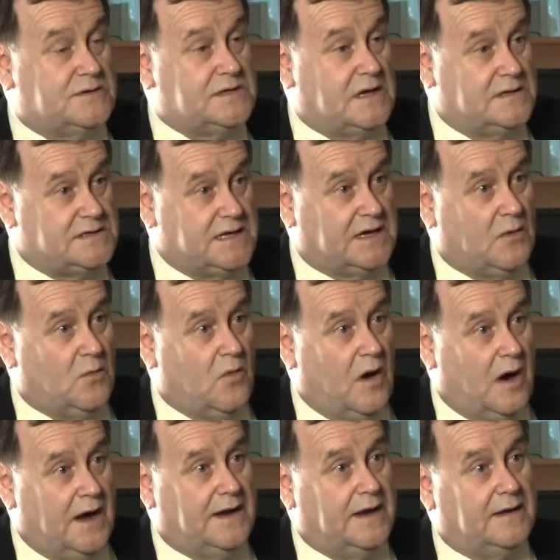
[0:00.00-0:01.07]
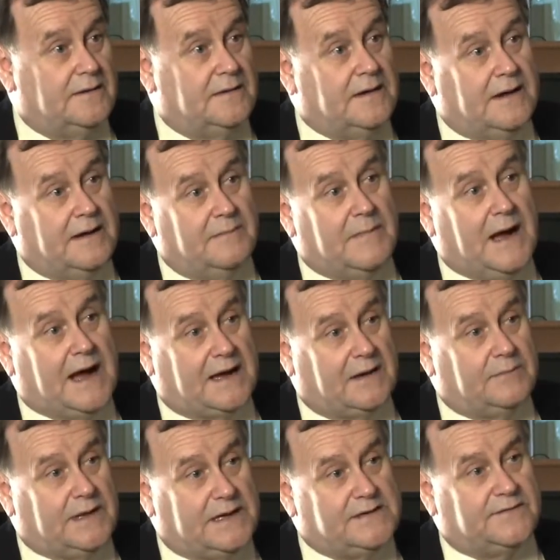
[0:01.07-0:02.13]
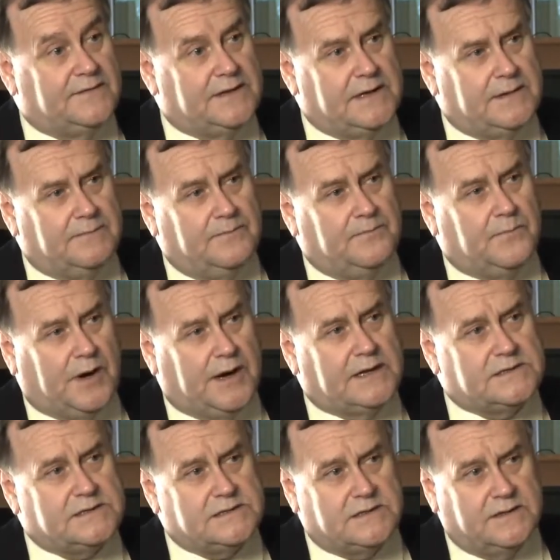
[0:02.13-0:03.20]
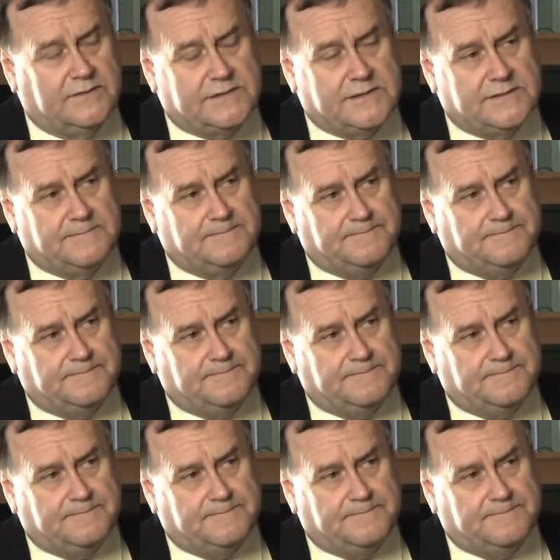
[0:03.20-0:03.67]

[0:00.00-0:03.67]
or seek a wider marketplace for their products and services.